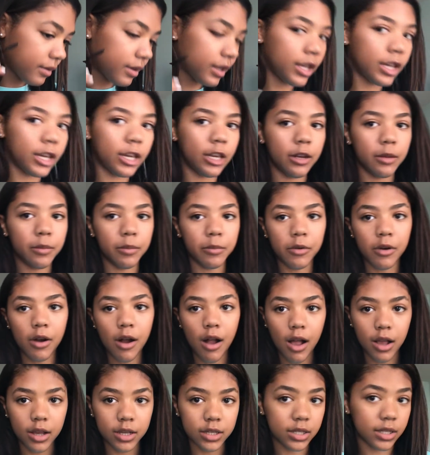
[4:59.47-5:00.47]
in an
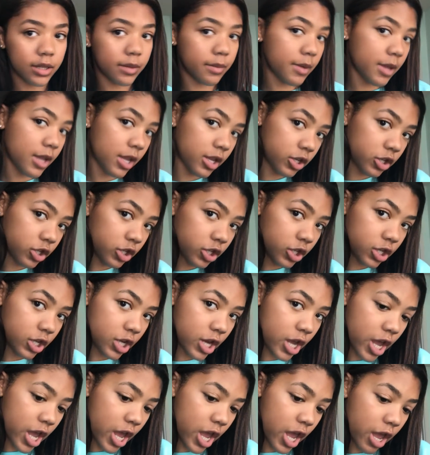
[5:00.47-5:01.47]
approximate
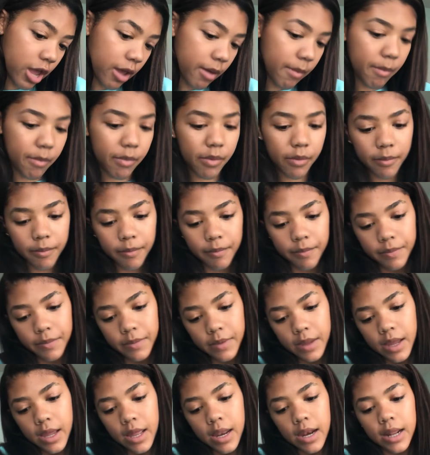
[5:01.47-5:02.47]
shape.
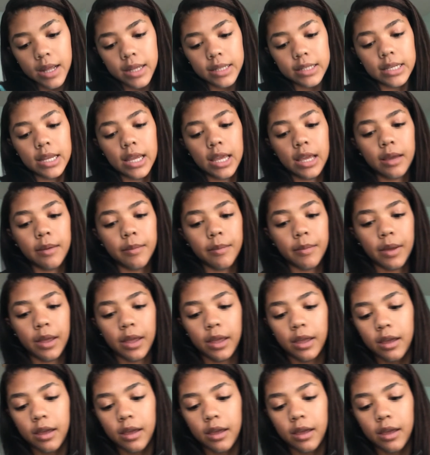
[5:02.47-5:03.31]
I take my